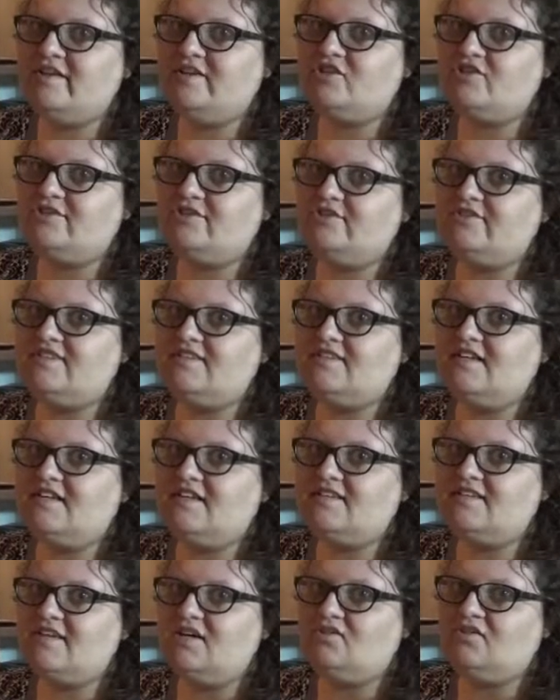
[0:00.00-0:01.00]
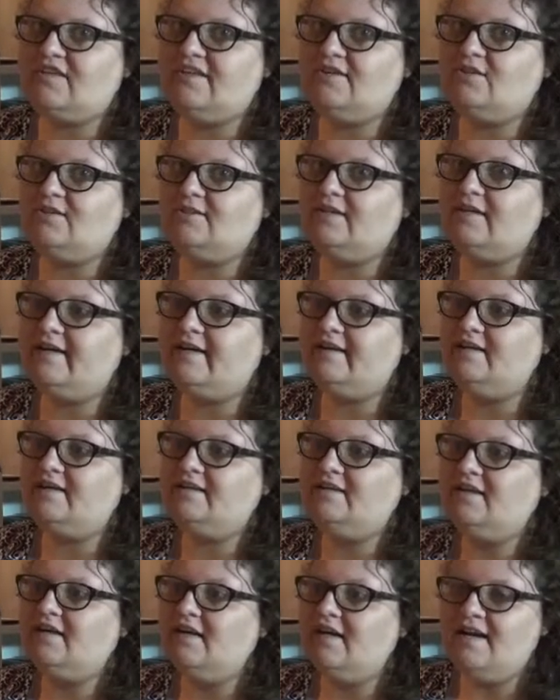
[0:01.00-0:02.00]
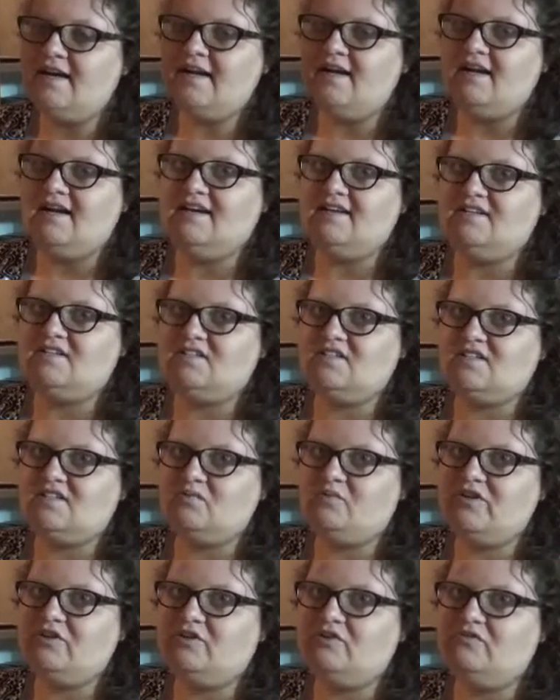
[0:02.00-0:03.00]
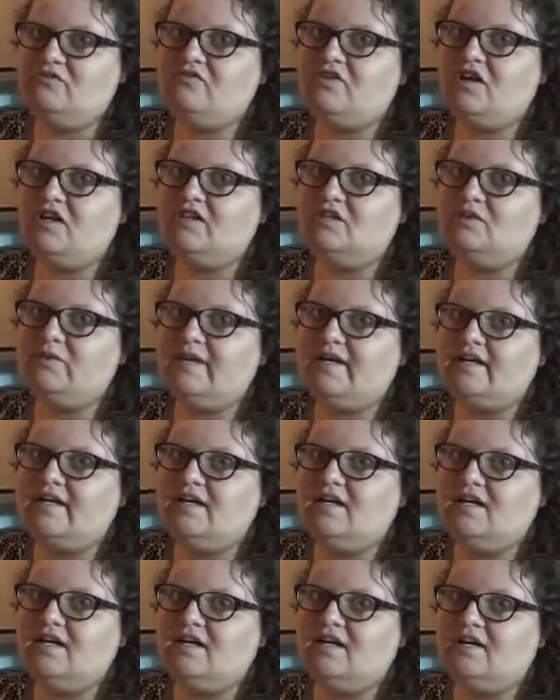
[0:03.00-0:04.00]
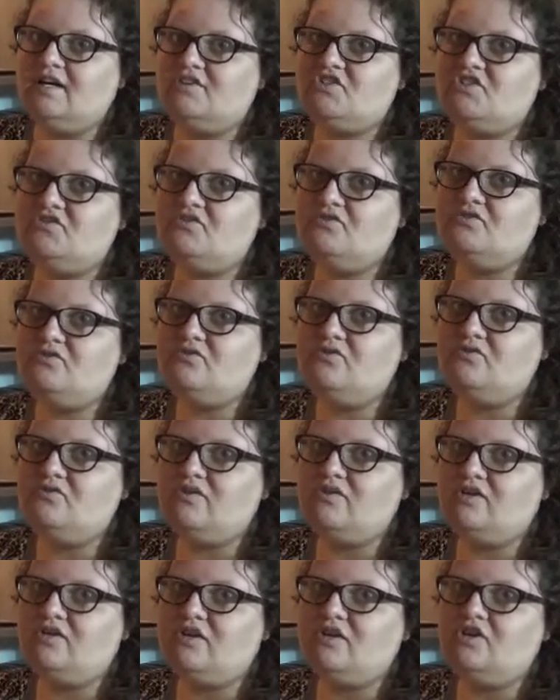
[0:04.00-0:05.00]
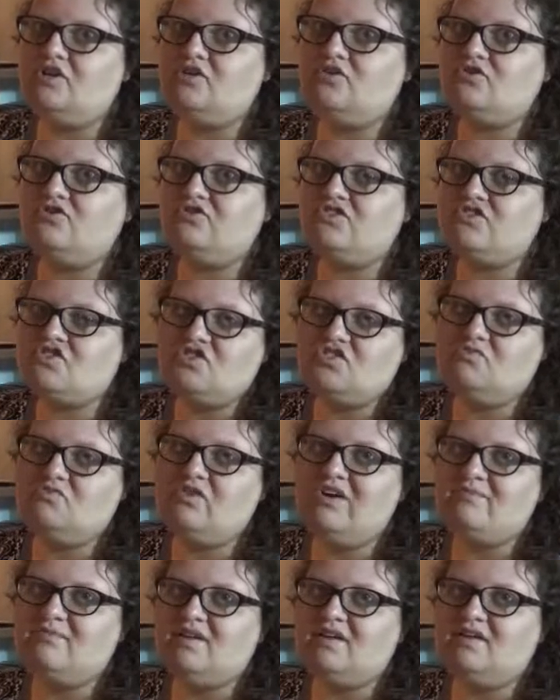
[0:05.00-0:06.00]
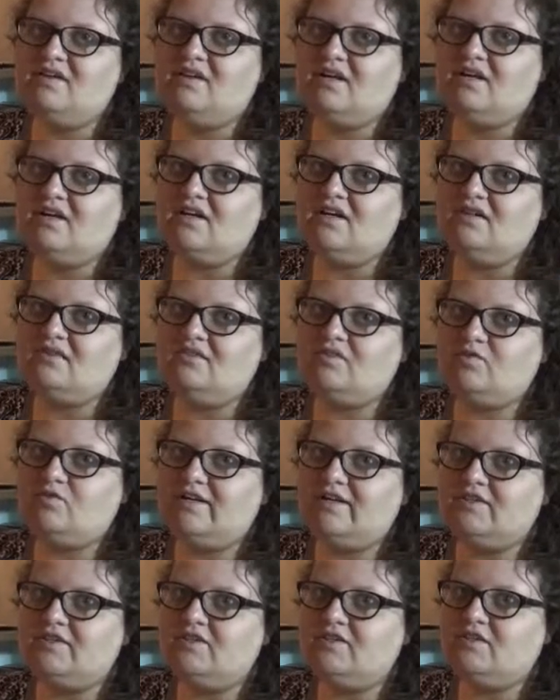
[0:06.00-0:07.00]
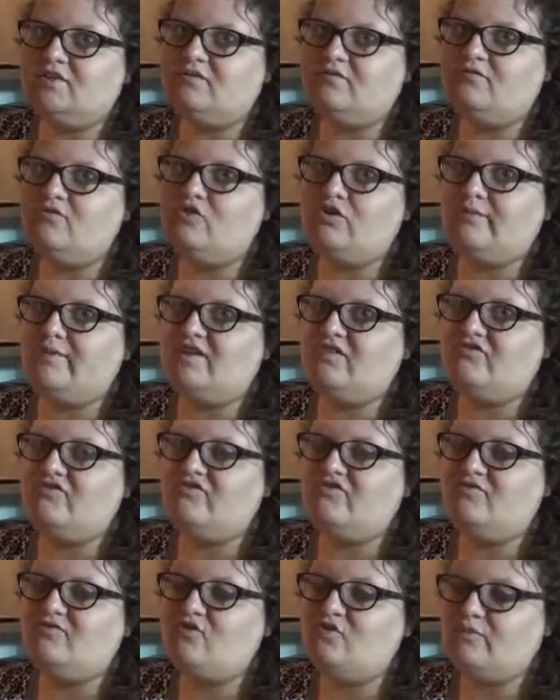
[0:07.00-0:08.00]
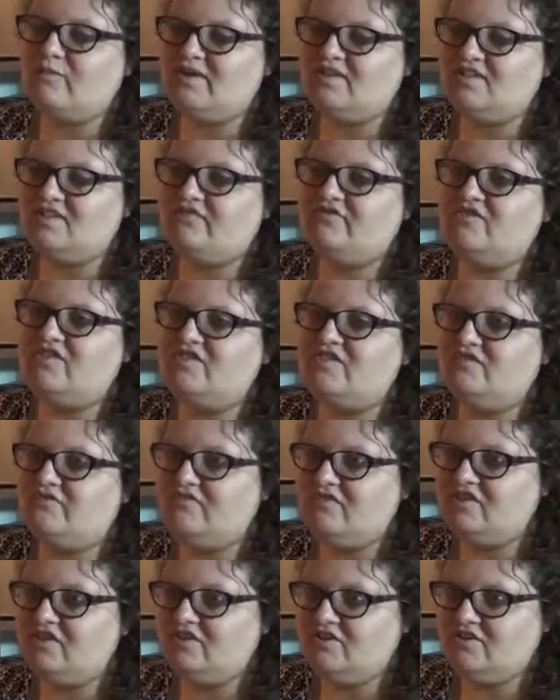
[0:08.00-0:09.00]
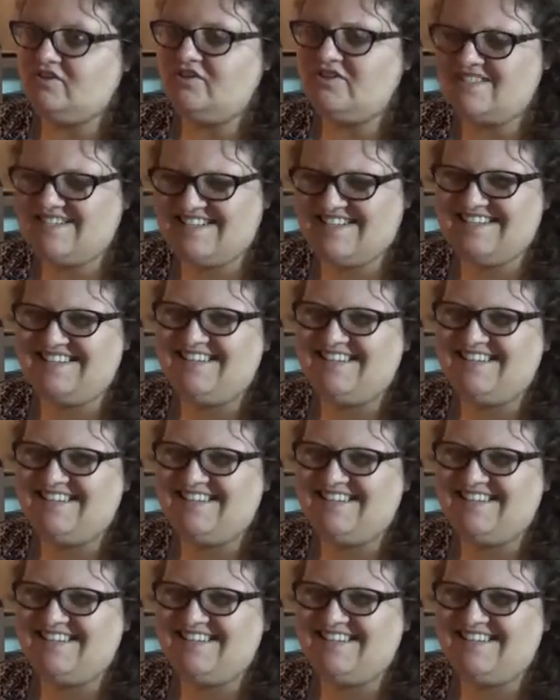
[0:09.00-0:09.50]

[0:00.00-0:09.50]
in Charleston, South Carolina. And uh, we are following two young girls to women throughout their formative, formative years.